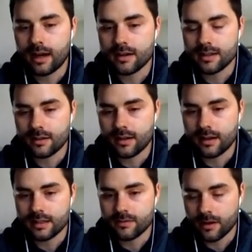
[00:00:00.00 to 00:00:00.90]
Carries out the
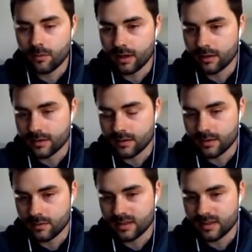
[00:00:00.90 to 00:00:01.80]
cuttings very well. So
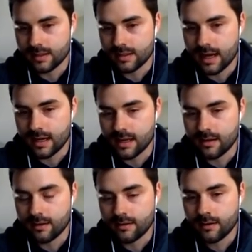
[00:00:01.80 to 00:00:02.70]
this was a
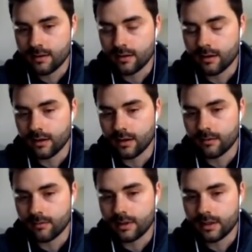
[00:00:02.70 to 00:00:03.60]
sandy or
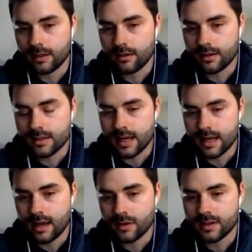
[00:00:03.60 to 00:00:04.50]
a
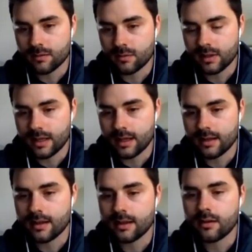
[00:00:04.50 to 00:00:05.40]
sand with some clay
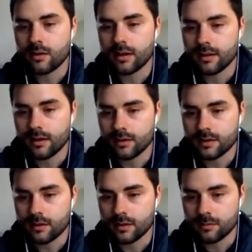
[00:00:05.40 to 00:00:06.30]
content to it, and then
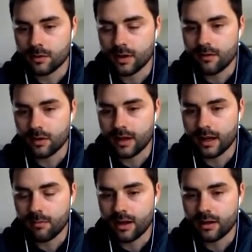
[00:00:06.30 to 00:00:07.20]
also there's some gravel
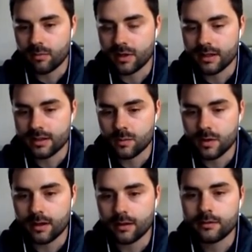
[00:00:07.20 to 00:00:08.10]
kind of bound up in it as
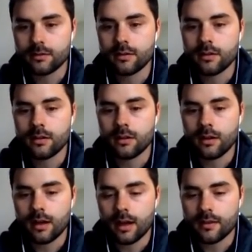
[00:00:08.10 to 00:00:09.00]
well.
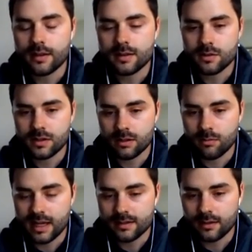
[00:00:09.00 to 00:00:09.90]
And this was just a
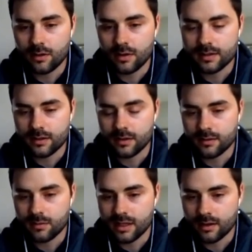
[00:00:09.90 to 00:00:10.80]
base loading, so this
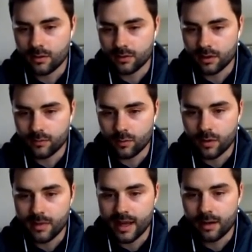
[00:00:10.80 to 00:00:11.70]
would be equivalent of
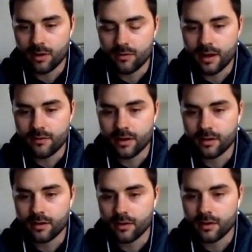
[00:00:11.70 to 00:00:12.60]
1 bag per
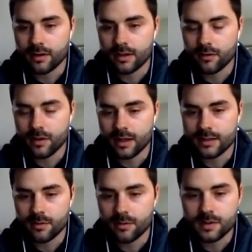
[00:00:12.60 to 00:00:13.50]
500 for
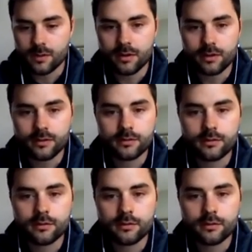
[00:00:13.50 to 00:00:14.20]
that type of soil.